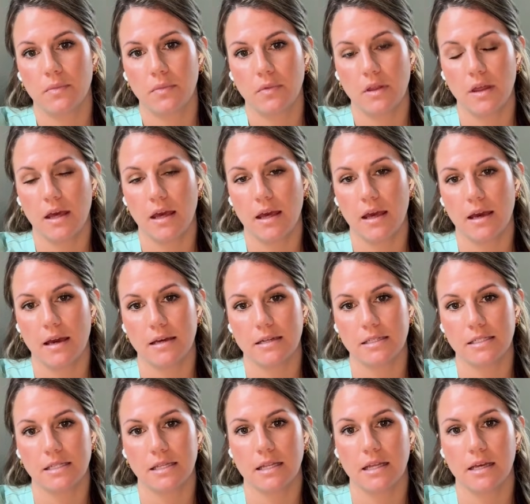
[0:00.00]
the
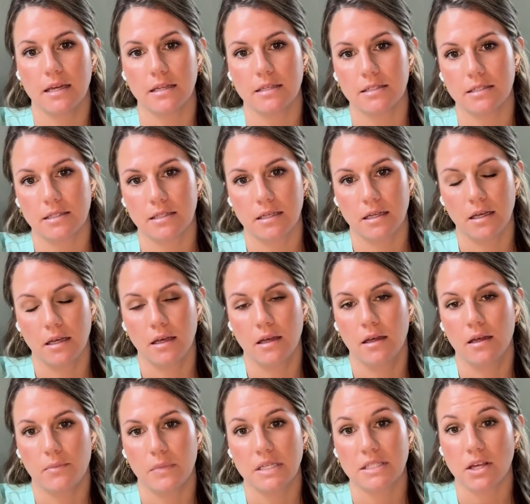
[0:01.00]
hand that
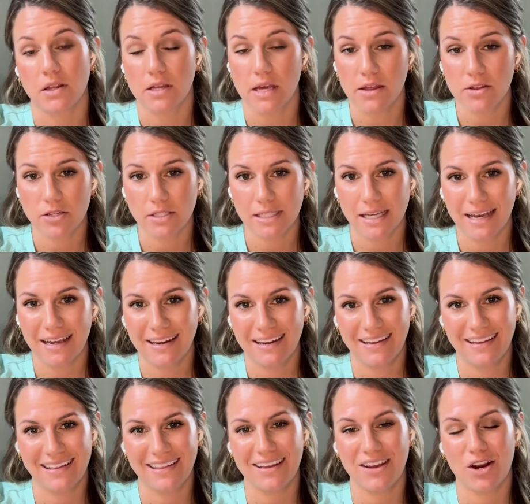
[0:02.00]
is on the other side,
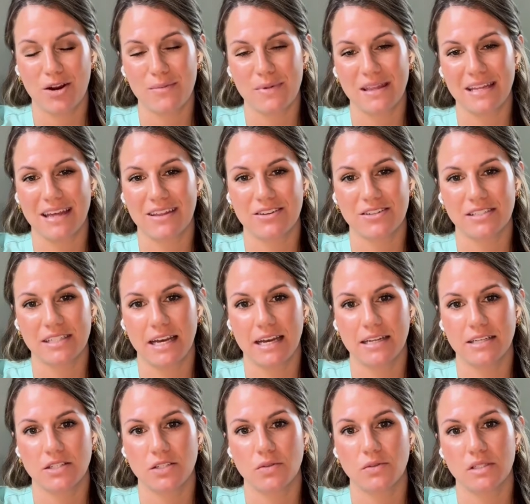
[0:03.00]
the arm on the other
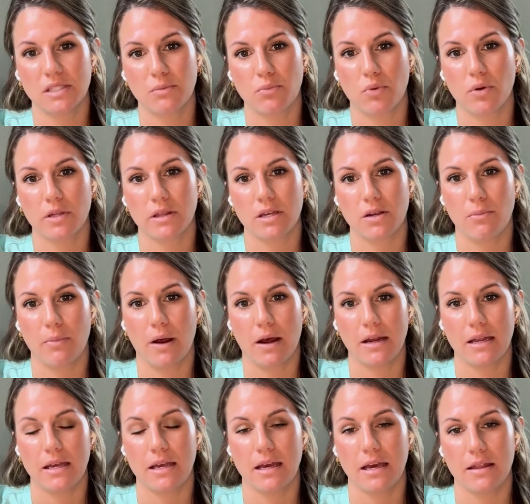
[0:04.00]
side, to support their
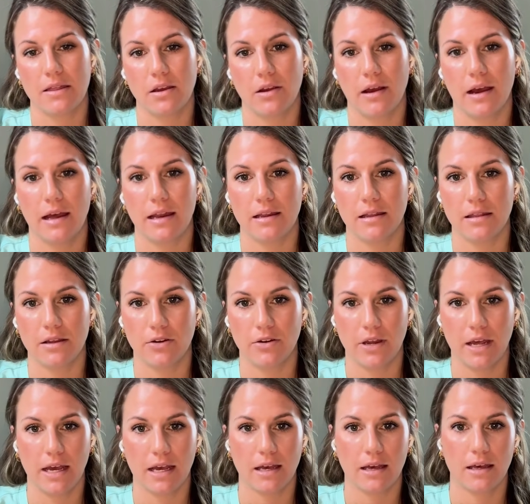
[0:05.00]
body and their head and their
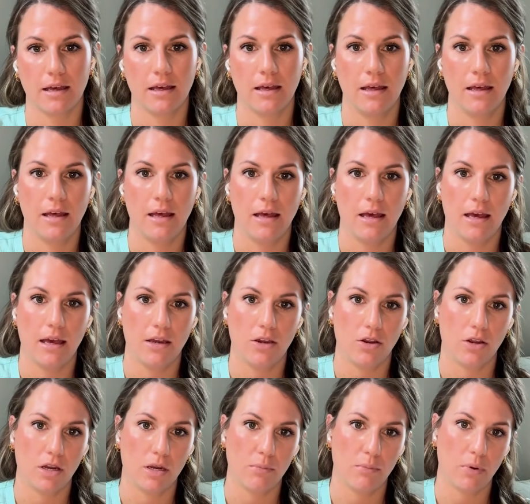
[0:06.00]
neck. And you're
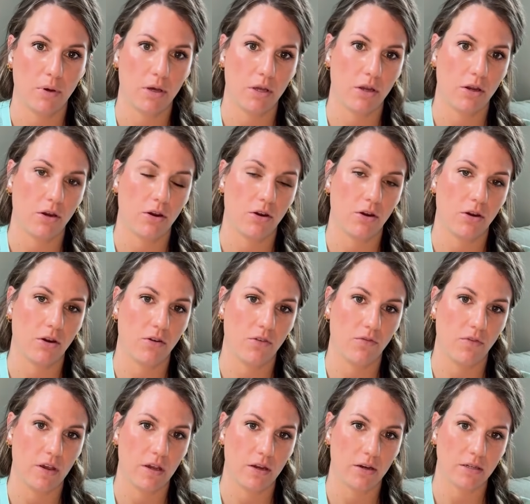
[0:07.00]
going to put your
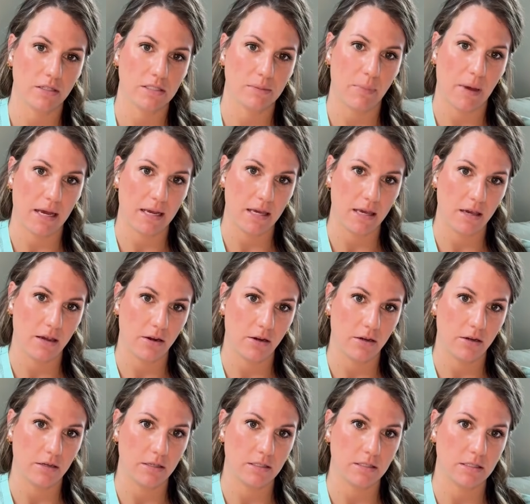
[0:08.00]
fingers back
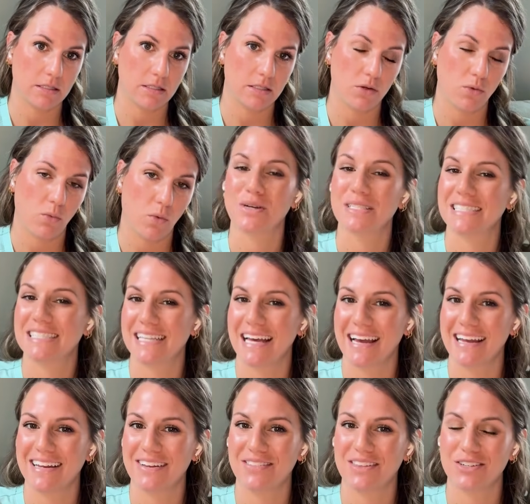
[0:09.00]
here to one
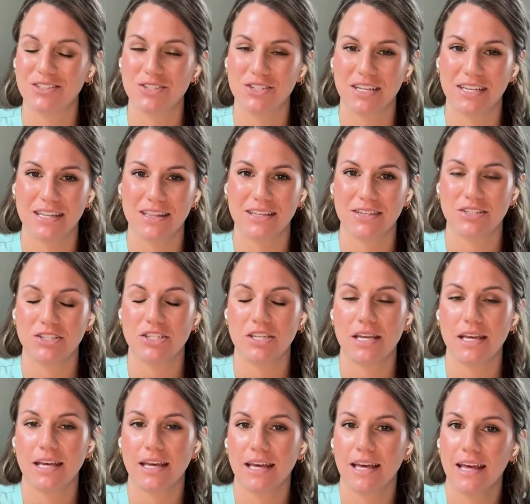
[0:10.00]
side of their chin and their
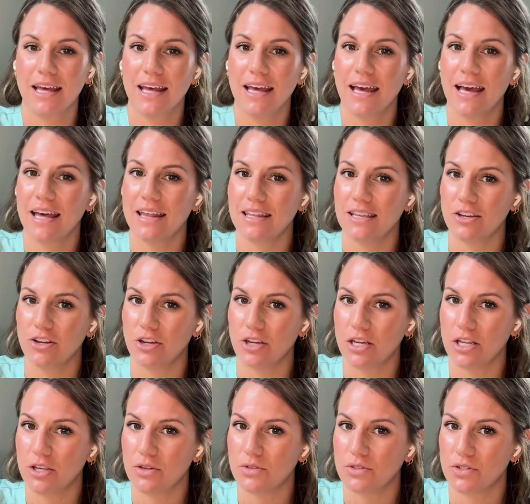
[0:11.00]
cheek, and then you're
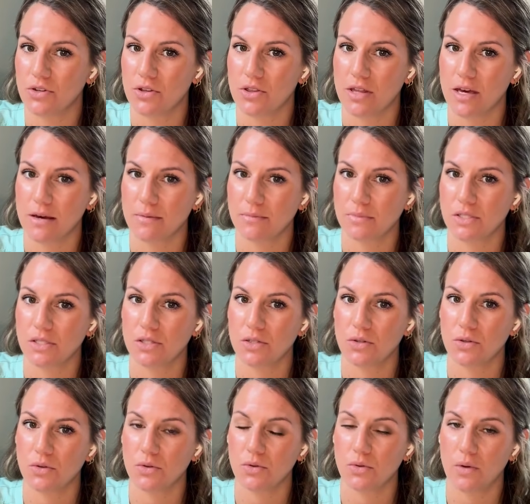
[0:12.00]
going to use your thumb
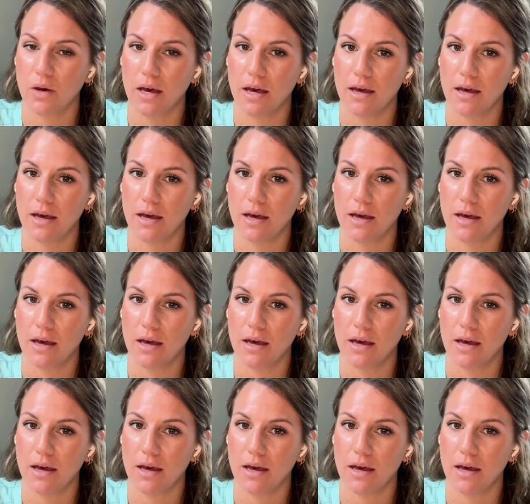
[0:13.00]
to